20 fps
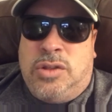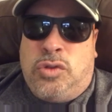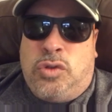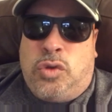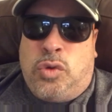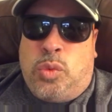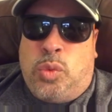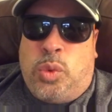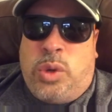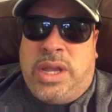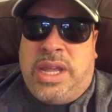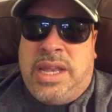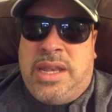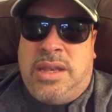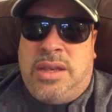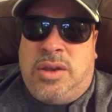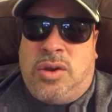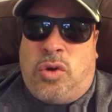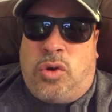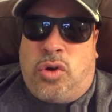to
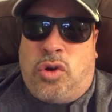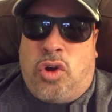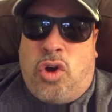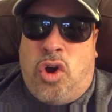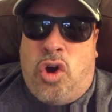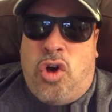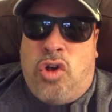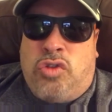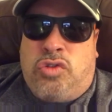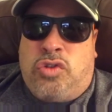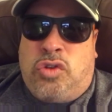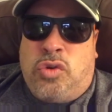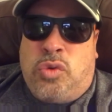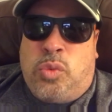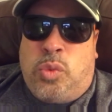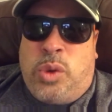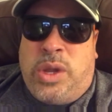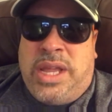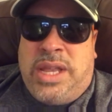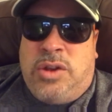Win or All to
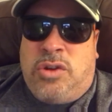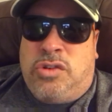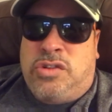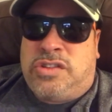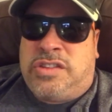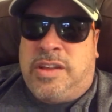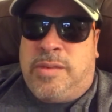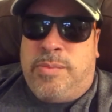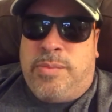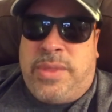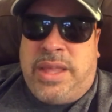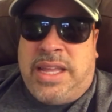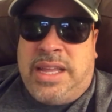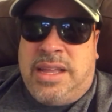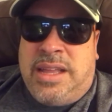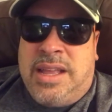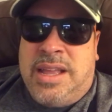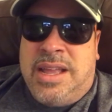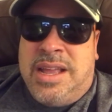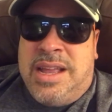Win or
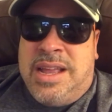something.